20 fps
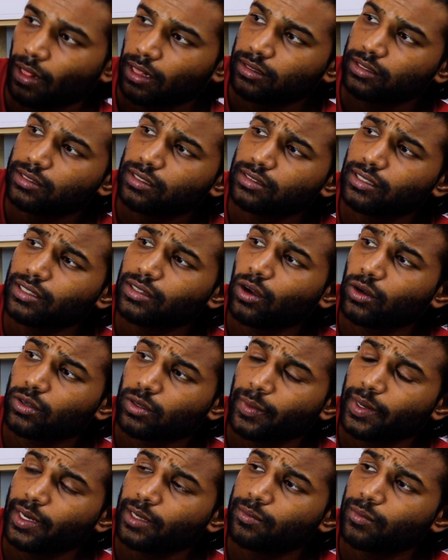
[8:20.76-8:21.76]
This is in the
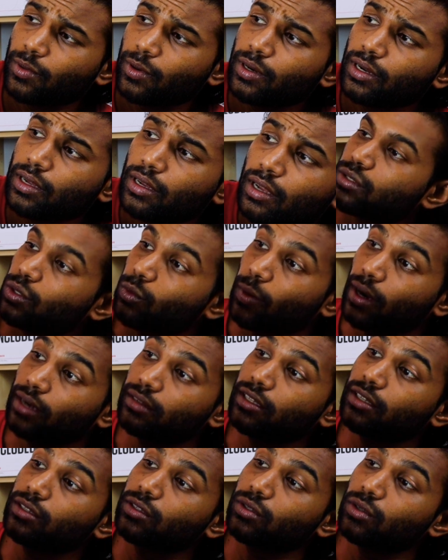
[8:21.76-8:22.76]
automatic mode. So
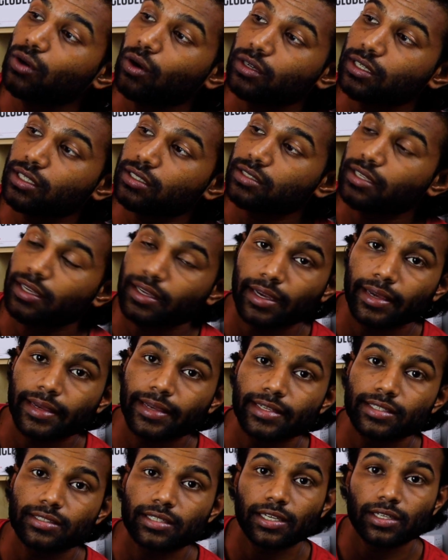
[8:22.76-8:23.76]
one thing to notice here
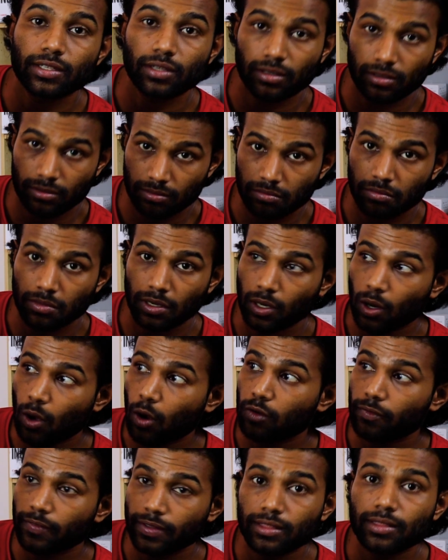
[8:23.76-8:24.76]
is it,
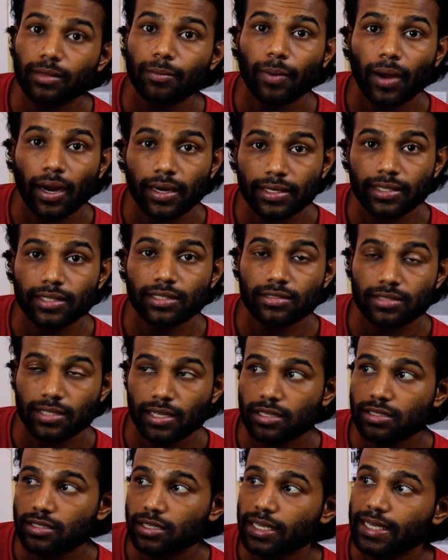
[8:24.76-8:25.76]
along with the particle
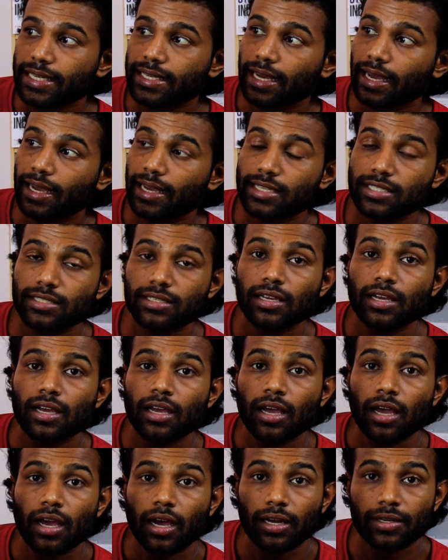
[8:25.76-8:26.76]
sensor, it has
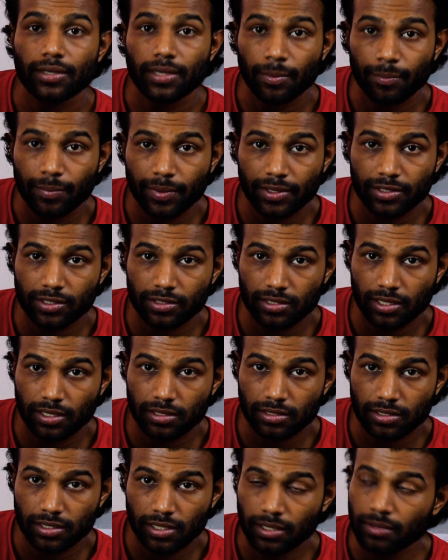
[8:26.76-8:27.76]
a temperature
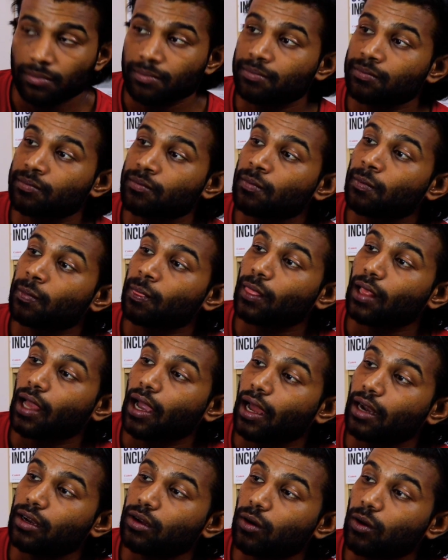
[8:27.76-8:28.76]
sensor
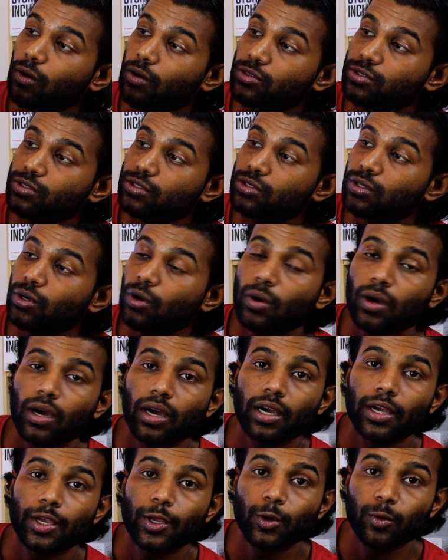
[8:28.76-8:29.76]
and also
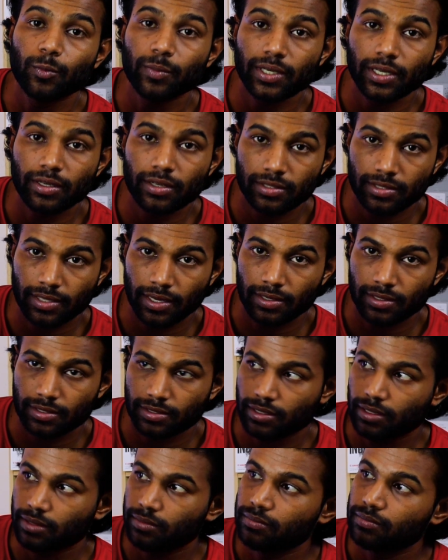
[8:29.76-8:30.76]
a humidity
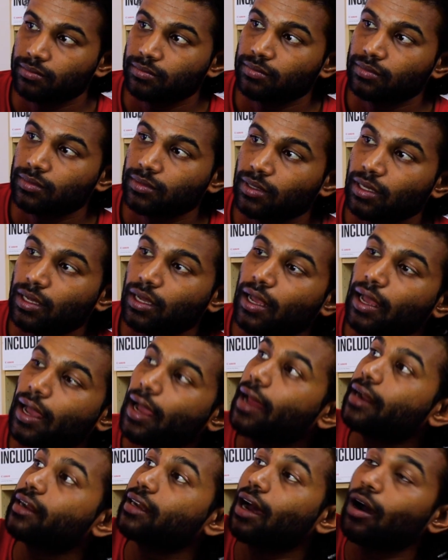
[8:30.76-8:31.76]
sensor.
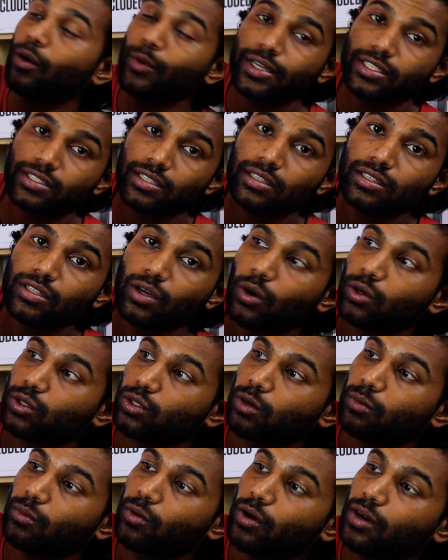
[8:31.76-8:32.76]
And now it's in the
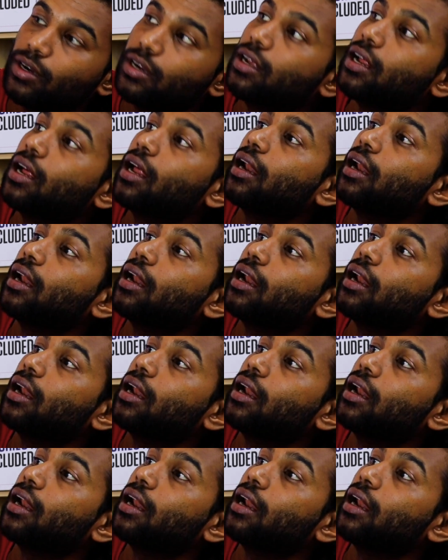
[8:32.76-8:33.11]
auto mode.